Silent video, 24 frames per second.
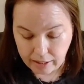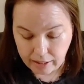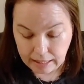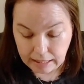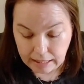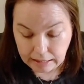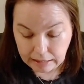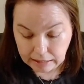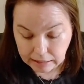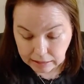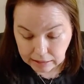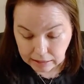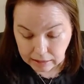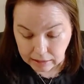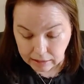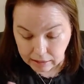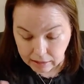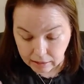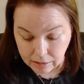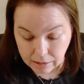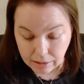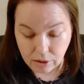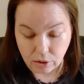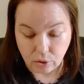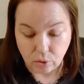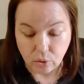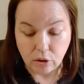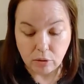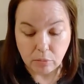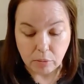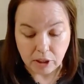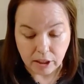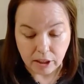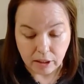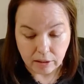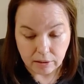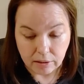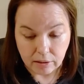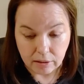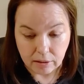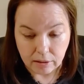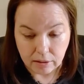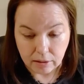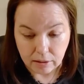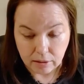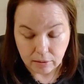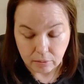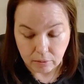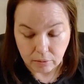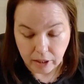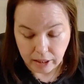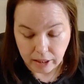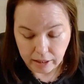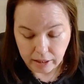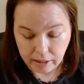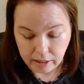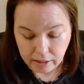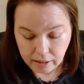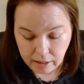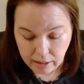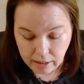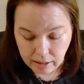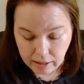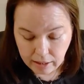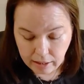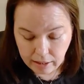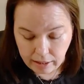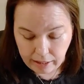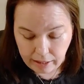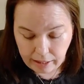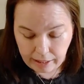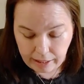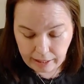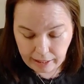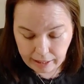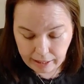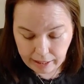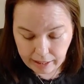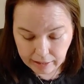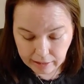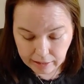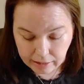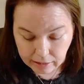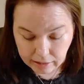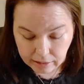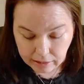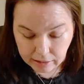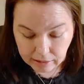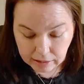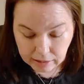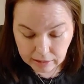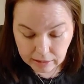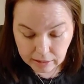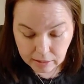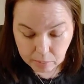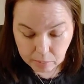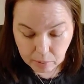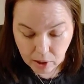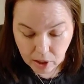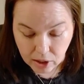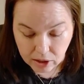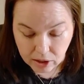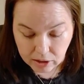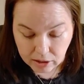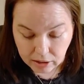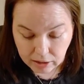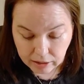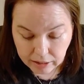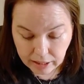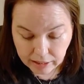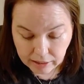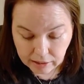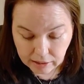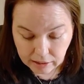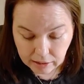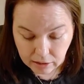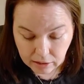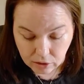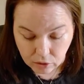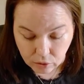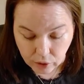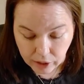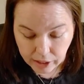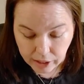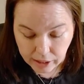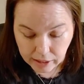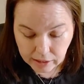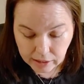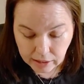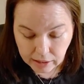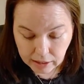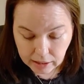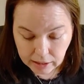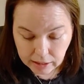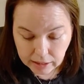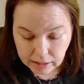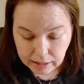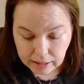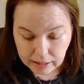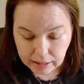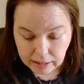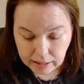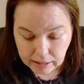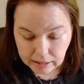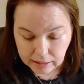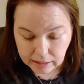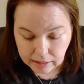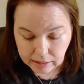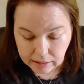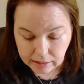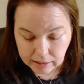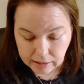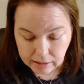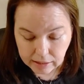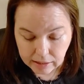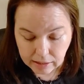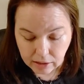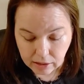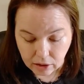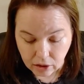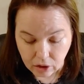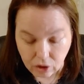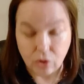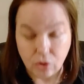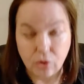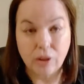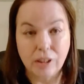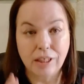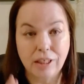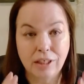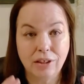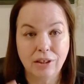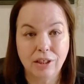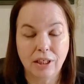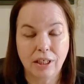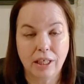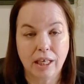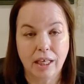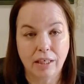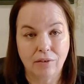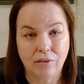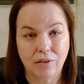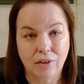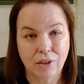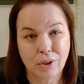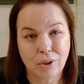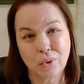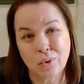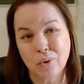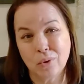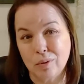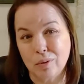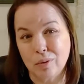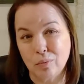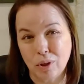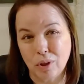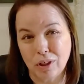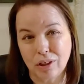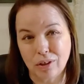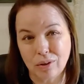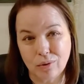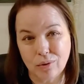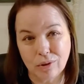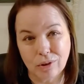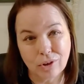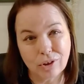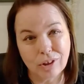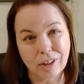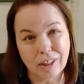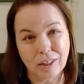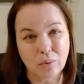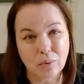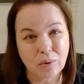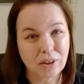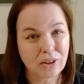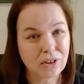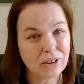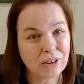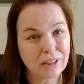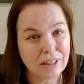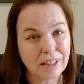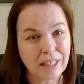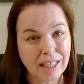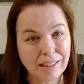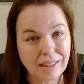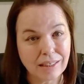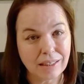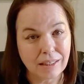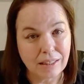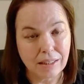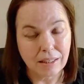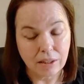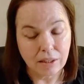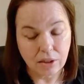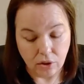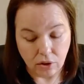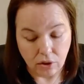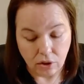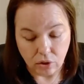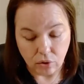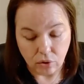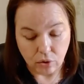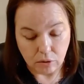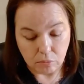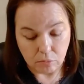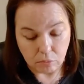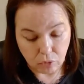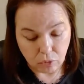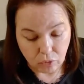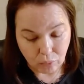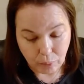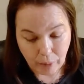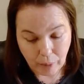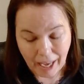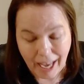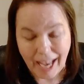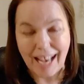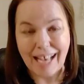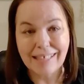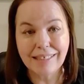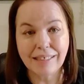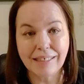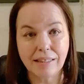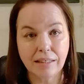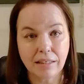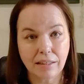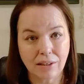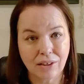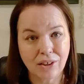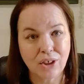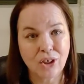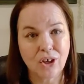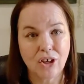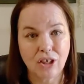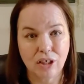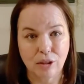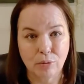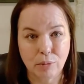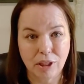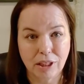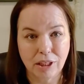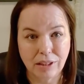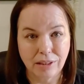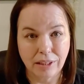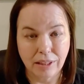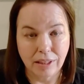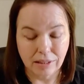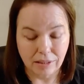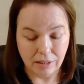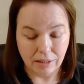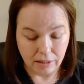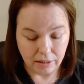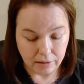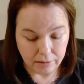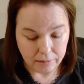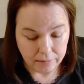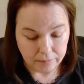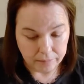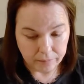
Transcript: And it's stormy, right? And this is part of the lessons, right? Is you're in the eye of the storm. What are you learning? What are the lessons so that you can move past the karmic lesson?